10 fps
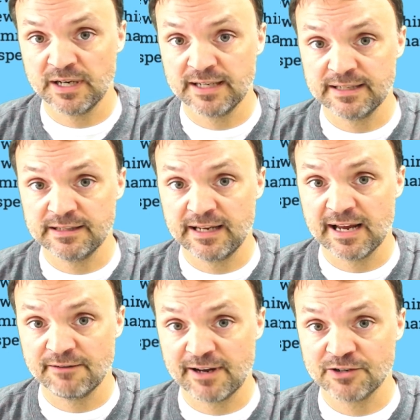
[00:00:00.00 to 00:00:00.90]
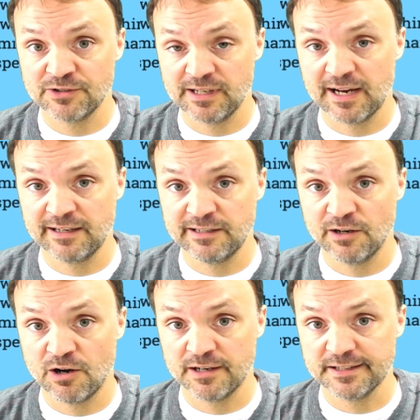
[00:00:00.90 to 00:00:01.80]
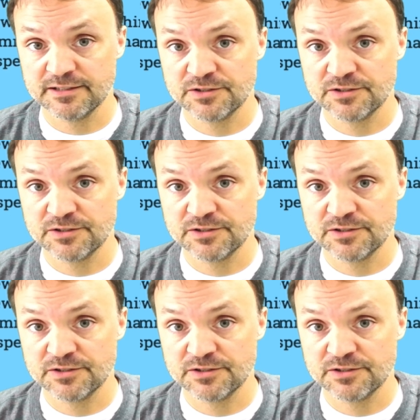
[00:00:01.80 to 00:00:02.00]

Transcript: uh, they have actually edit on it.